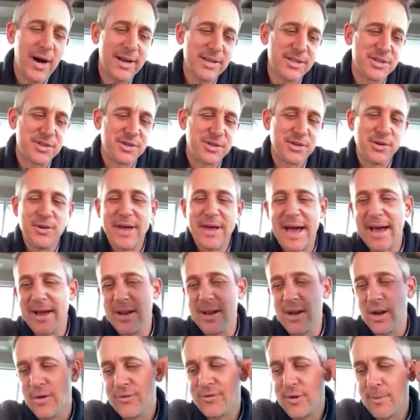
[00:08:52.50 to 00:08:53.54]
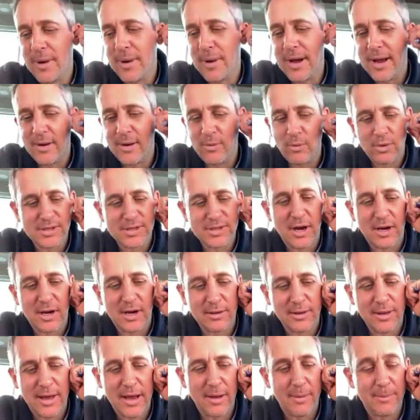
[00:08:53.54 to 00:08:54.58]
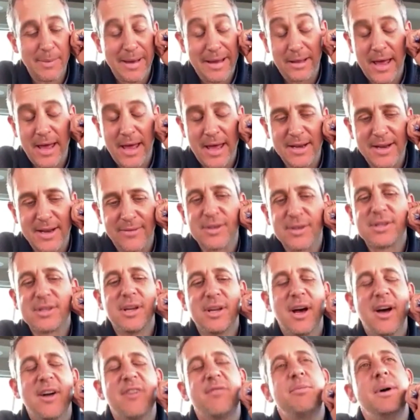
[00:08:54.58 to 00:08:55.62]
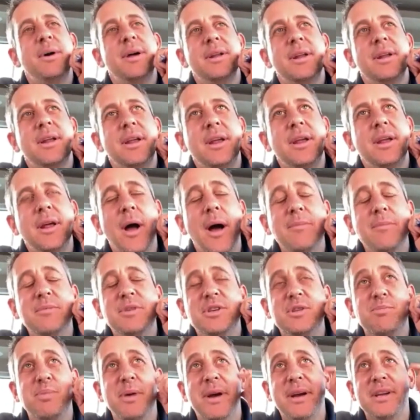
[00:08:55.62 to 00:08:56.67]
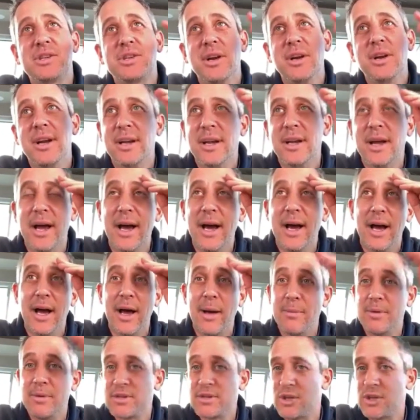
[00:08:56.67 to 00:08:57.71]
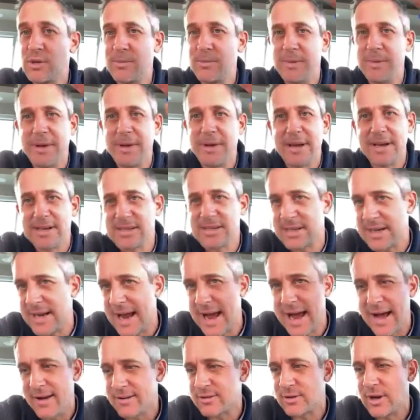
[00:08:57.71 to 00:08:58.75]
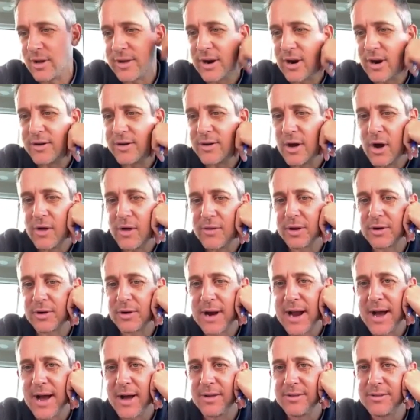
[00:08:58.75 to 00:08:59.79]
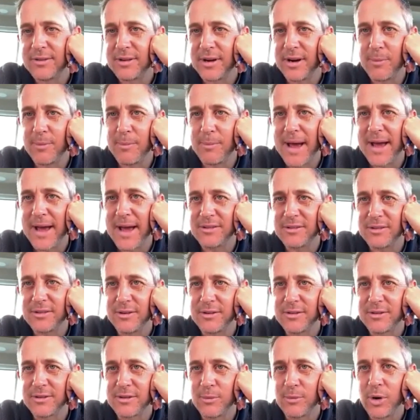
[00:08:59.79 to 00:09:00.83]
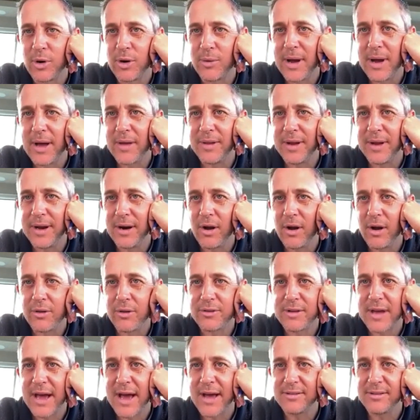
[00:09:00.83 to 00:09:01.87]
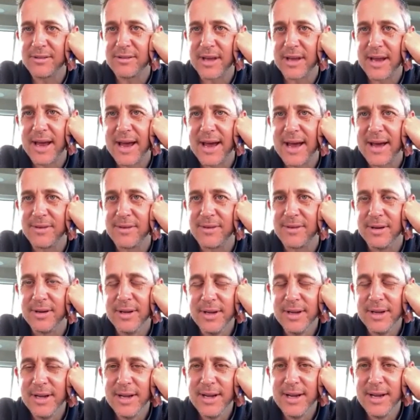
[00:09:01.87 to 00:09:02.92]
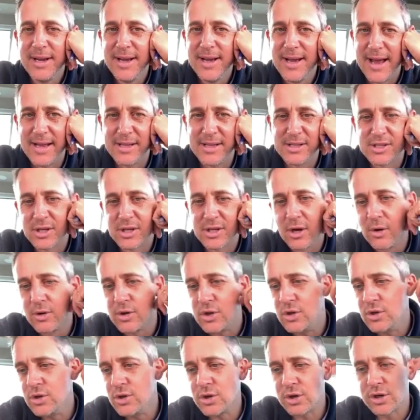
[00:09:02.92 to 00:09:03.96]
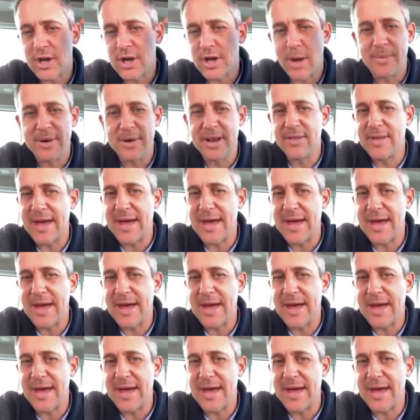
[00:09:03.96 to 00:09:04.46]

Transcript: us through that, and we'll talk about a lot of different stuff, but I'm just picturing, I'm assuming he's in a house, they're on the grounds there, the Masters, somewhere around there, and all those houses they have, and so you're coming